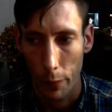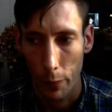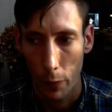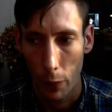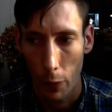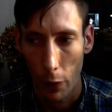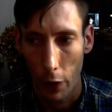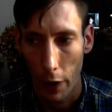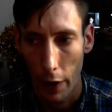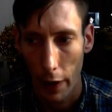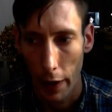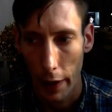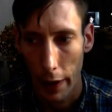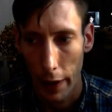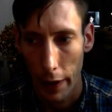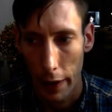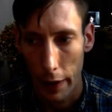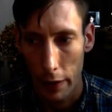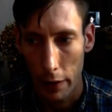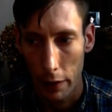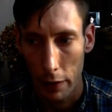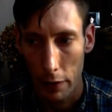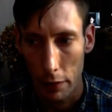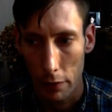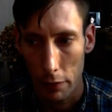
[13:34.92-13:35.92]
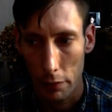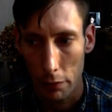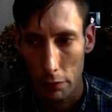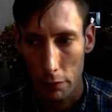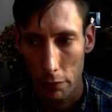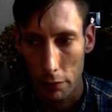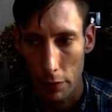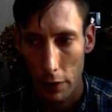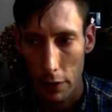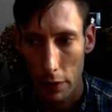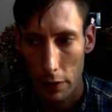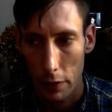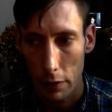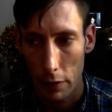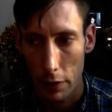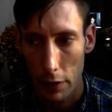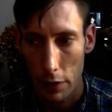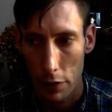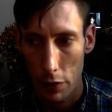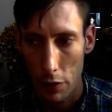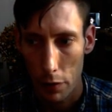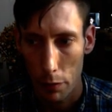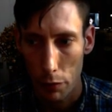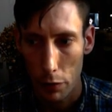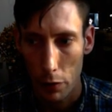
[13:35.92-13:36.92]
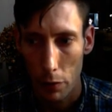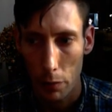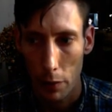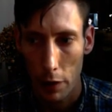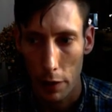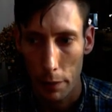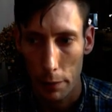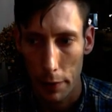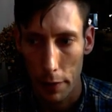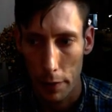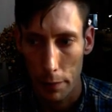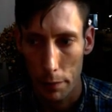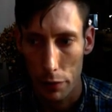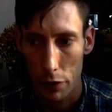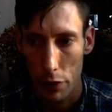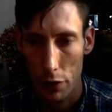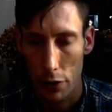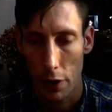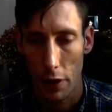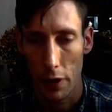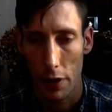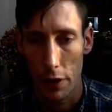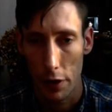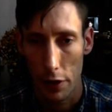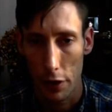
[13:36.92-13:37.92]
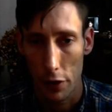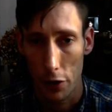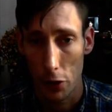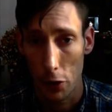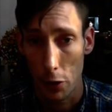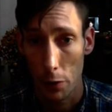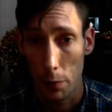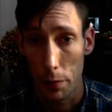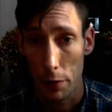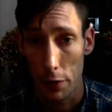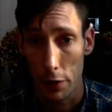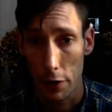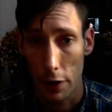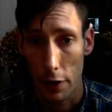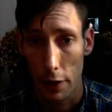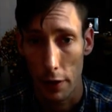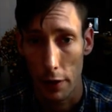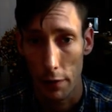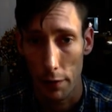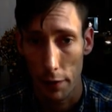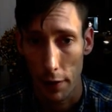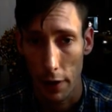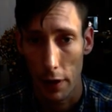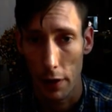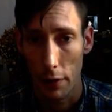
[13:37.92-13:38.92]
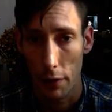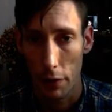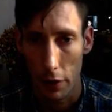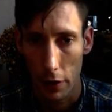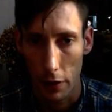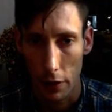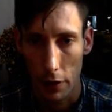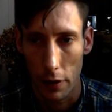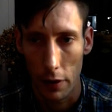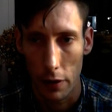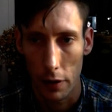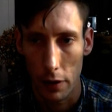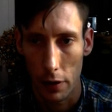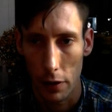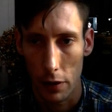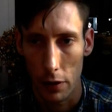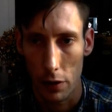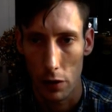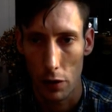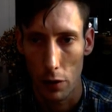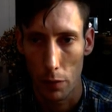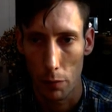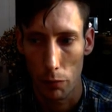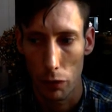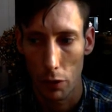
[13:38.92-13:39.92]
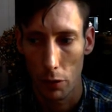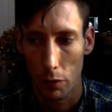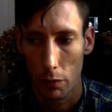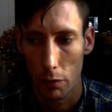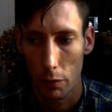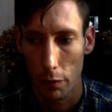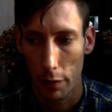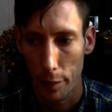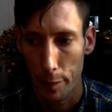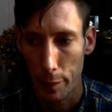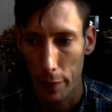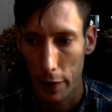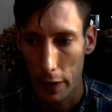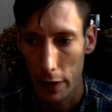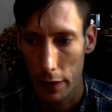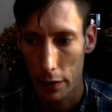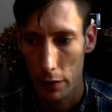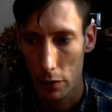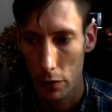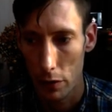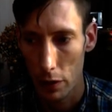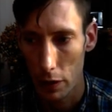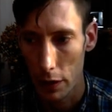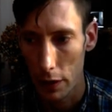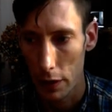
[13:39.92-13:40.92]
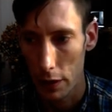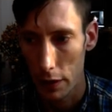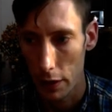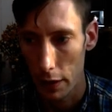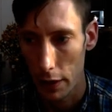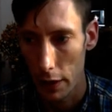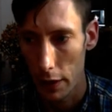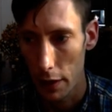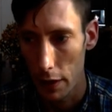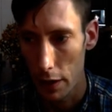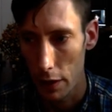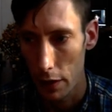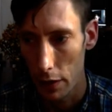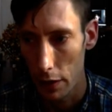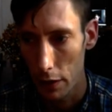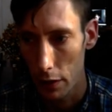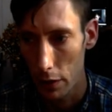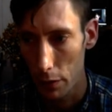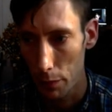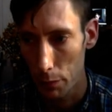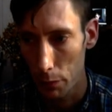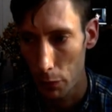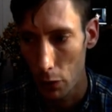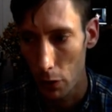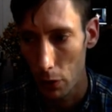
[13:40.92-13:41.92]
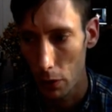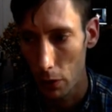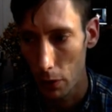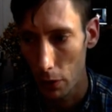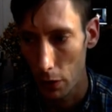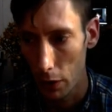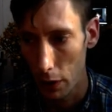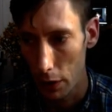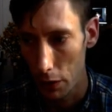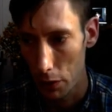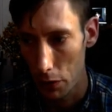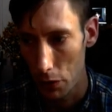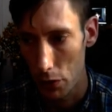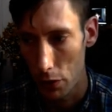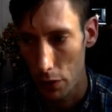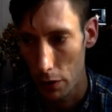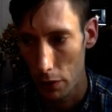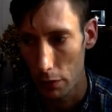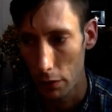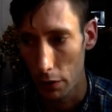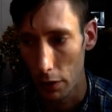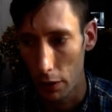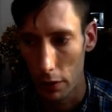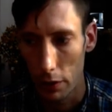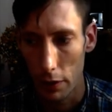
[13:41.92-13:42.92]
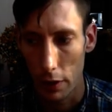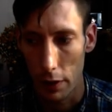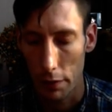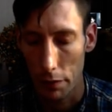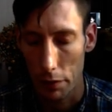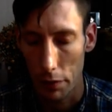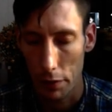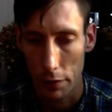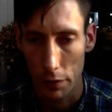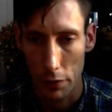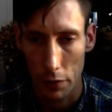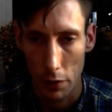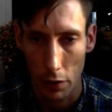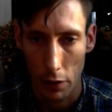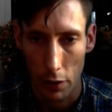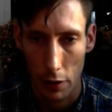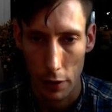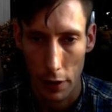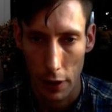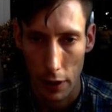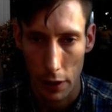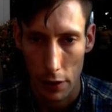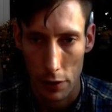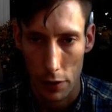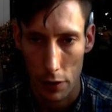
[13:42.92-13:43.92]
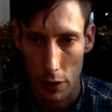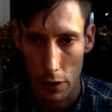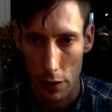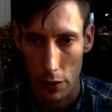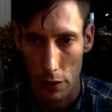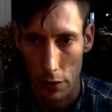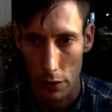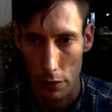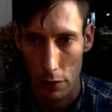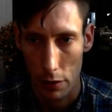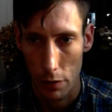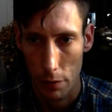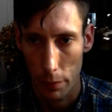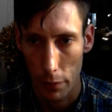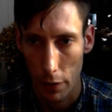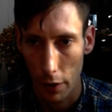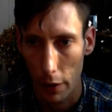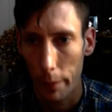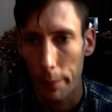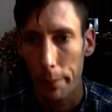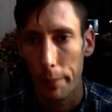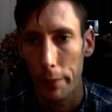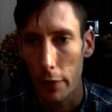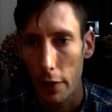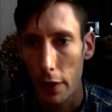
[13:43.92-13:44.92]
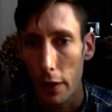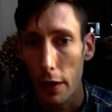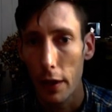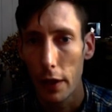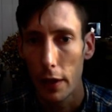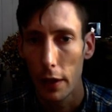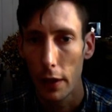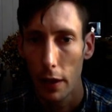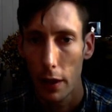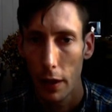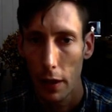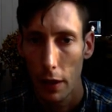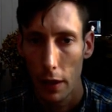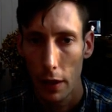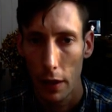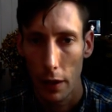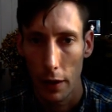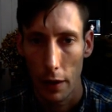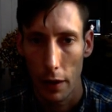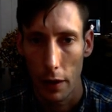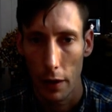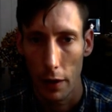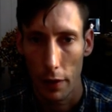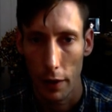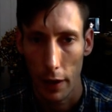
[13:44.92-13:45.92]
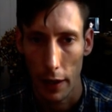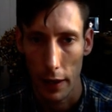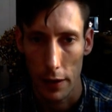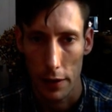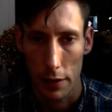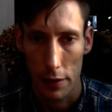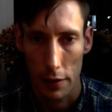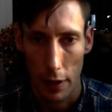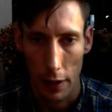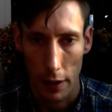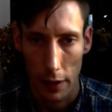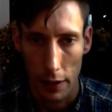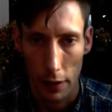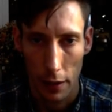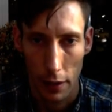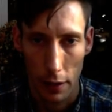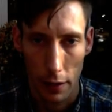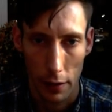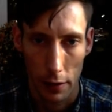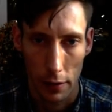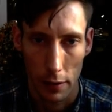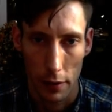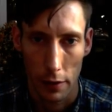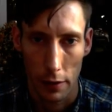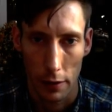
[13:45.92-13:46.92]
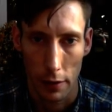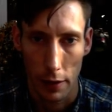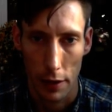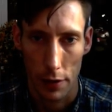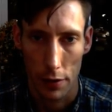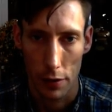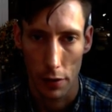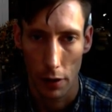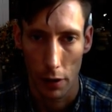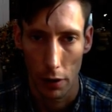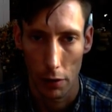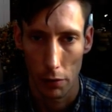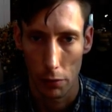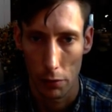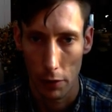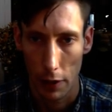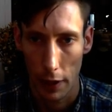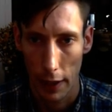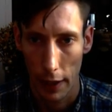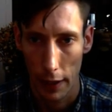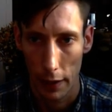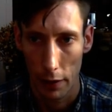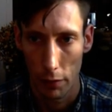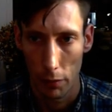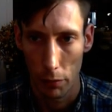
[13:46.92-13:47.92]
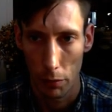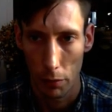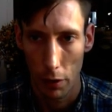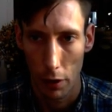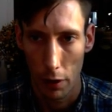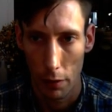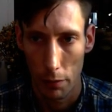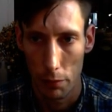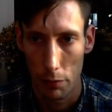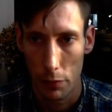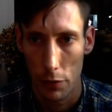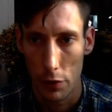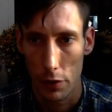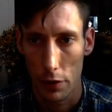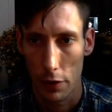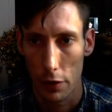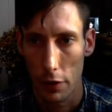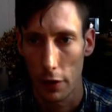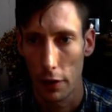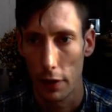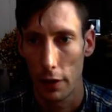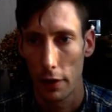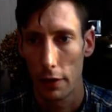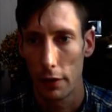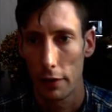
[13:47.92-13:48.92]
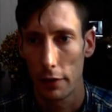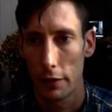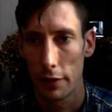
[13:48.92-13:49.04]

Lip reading: When it should probably be precisely the opposite, if anything. You should probably be treated more and sooner if you've got addiction issues, but that's a whole can of worms that